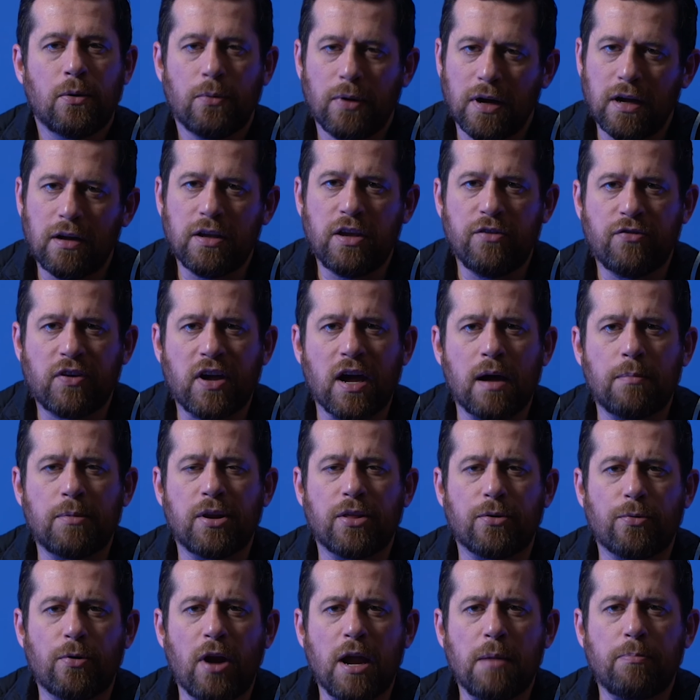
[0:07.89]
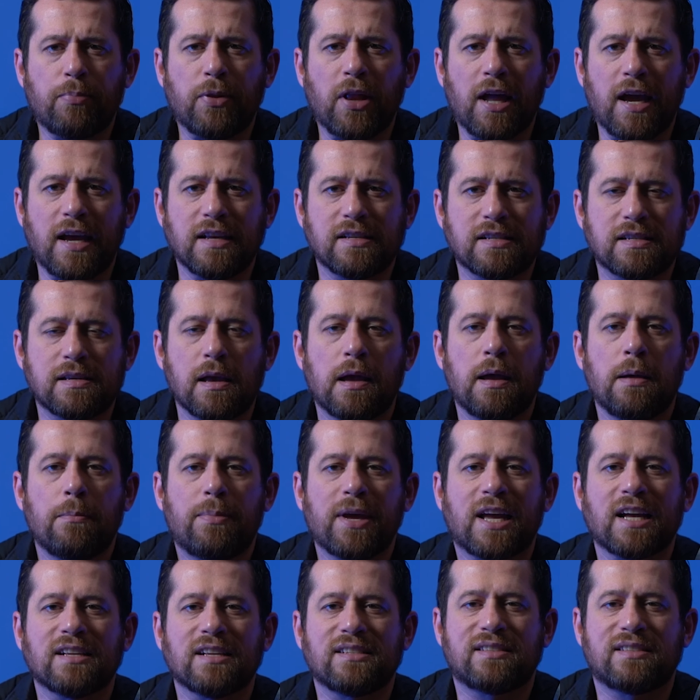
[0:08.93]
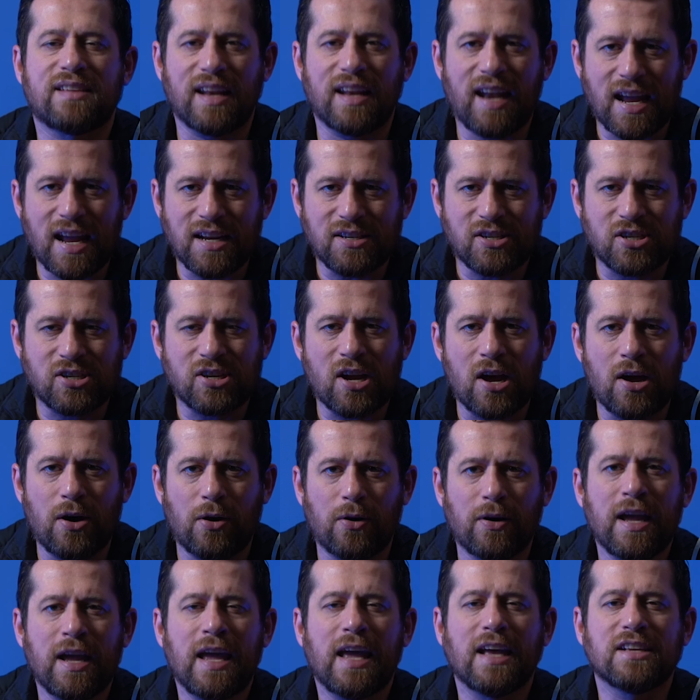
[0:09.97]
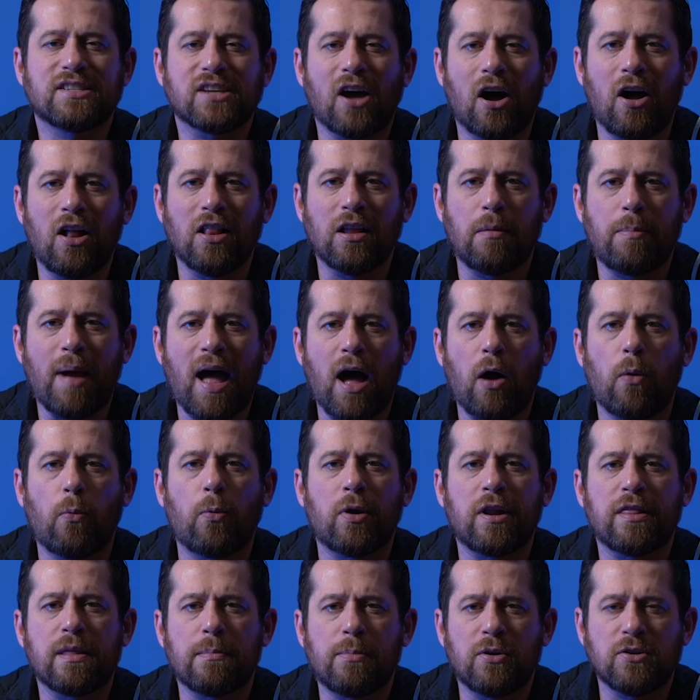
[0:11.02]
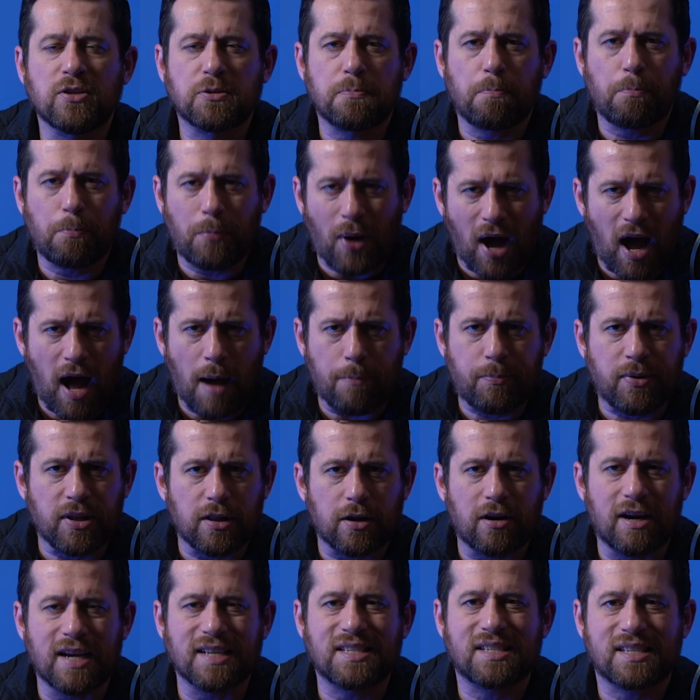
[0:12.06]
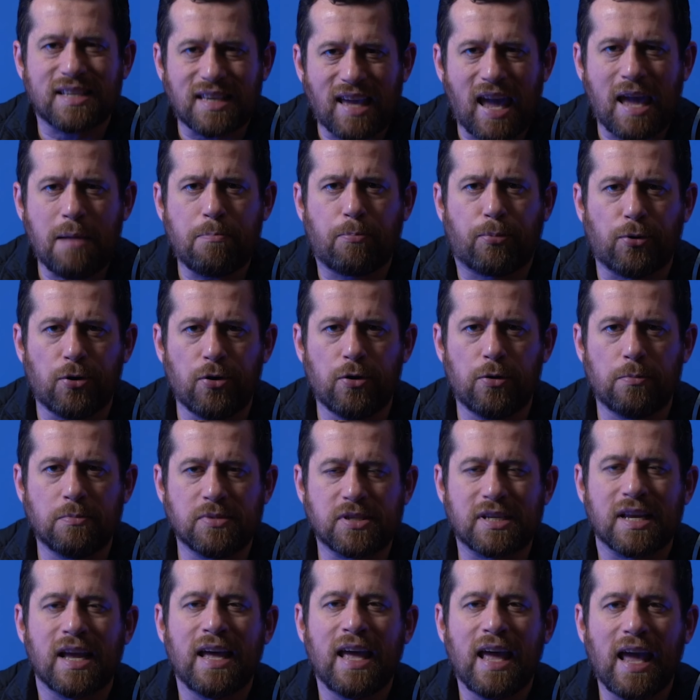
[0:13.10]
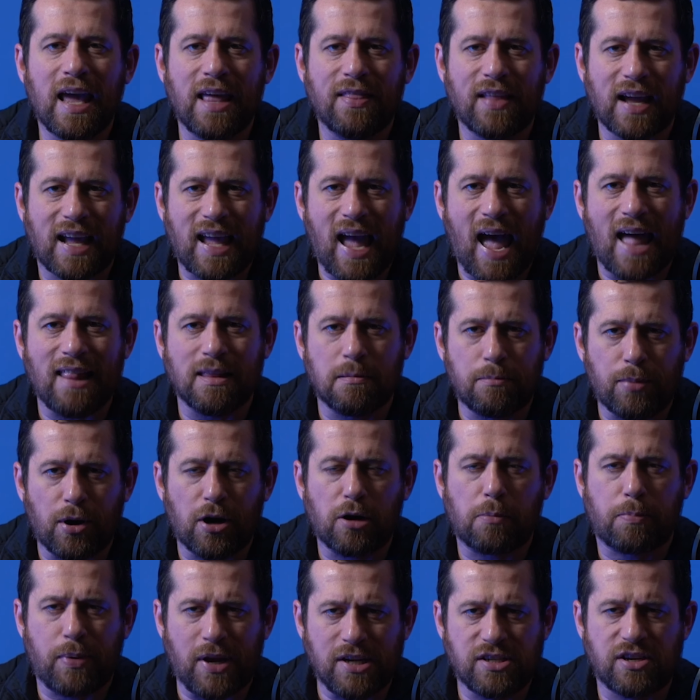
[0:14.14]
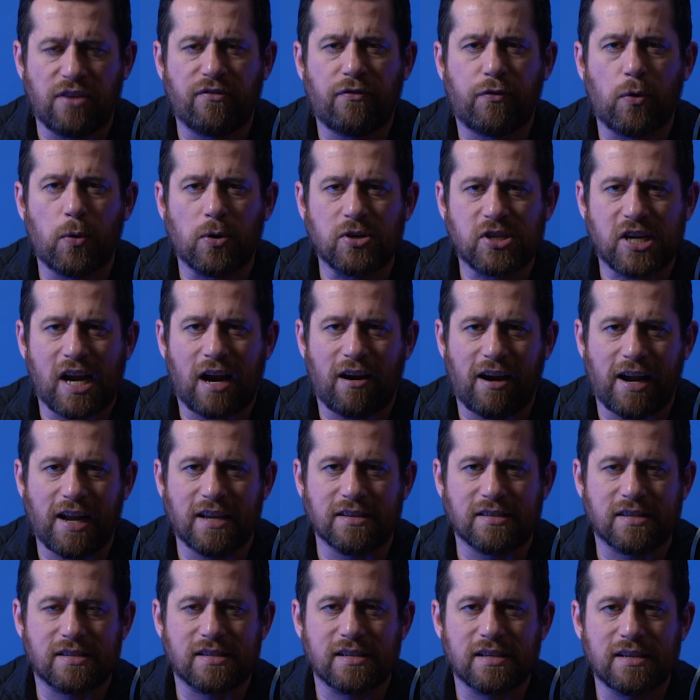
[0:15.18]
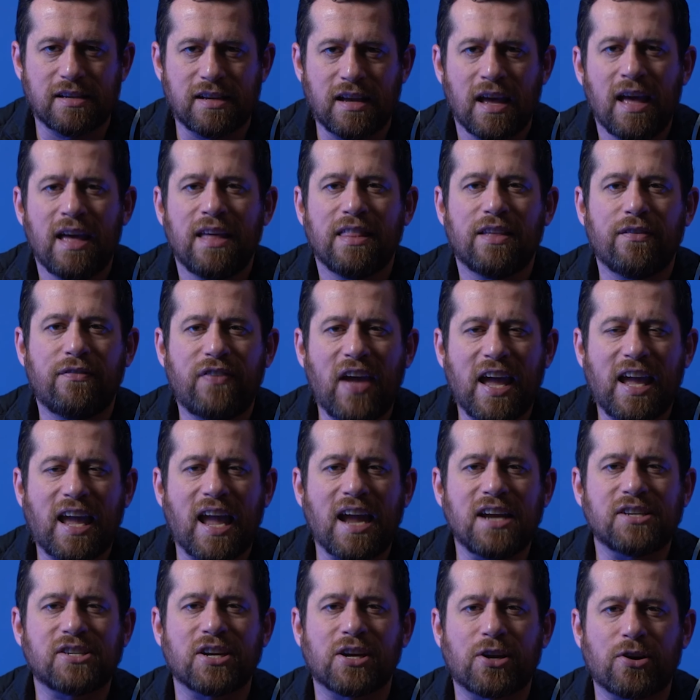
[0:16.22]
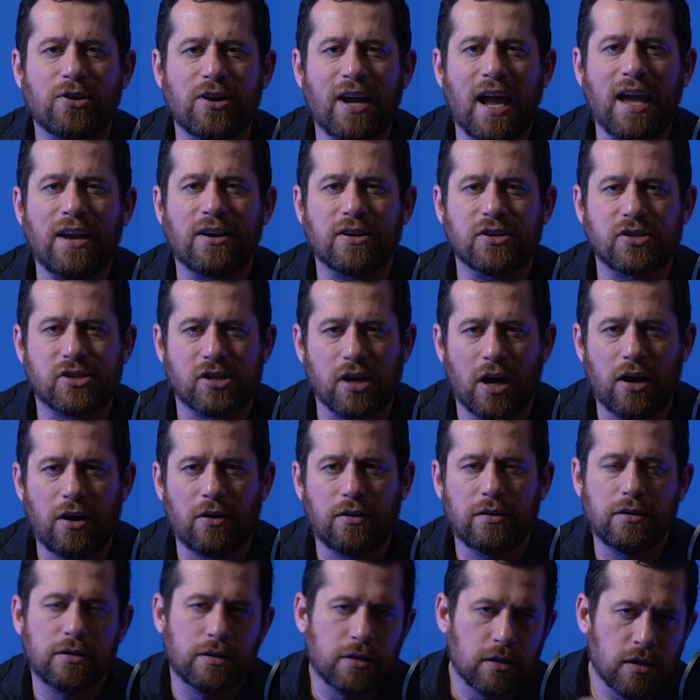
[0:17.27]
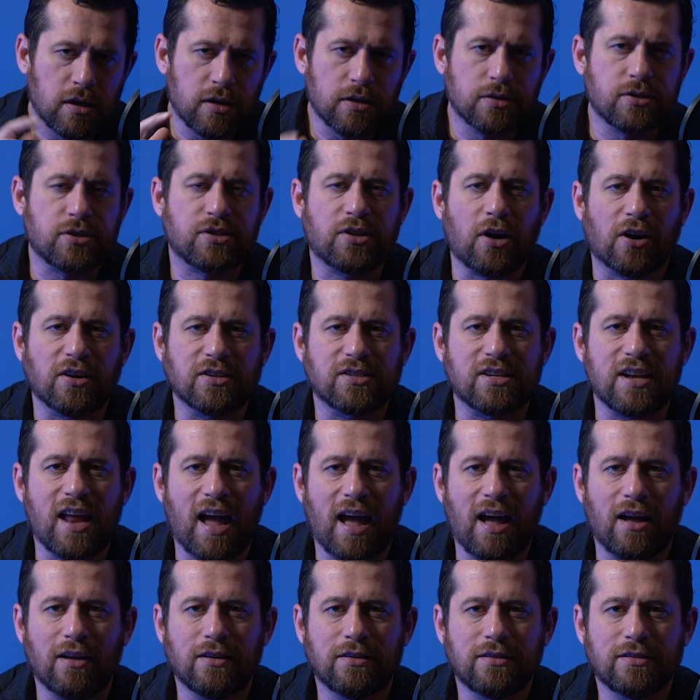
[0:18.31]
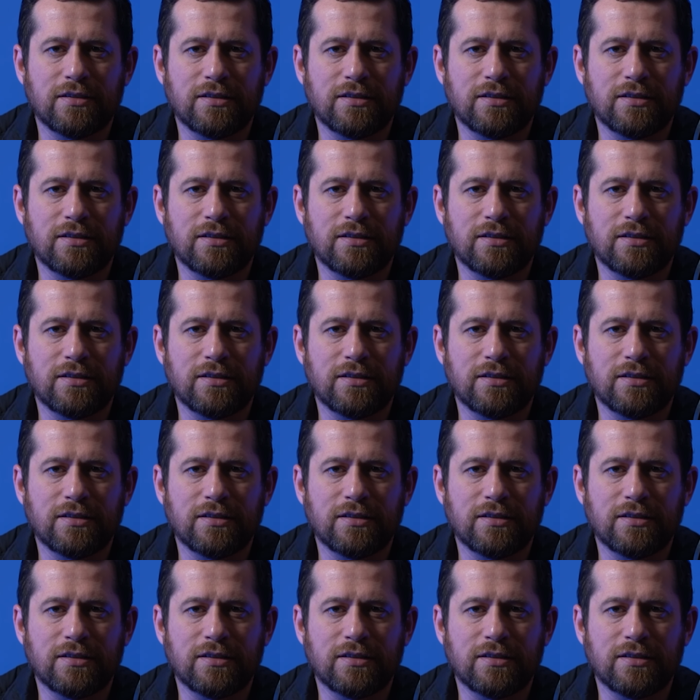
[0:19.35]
Well, you've come to the right place because today's show is all about one of the most popular escape rooms in the Gatlinburg Pigeon Forge areas. The Vacation Creator Show starts now.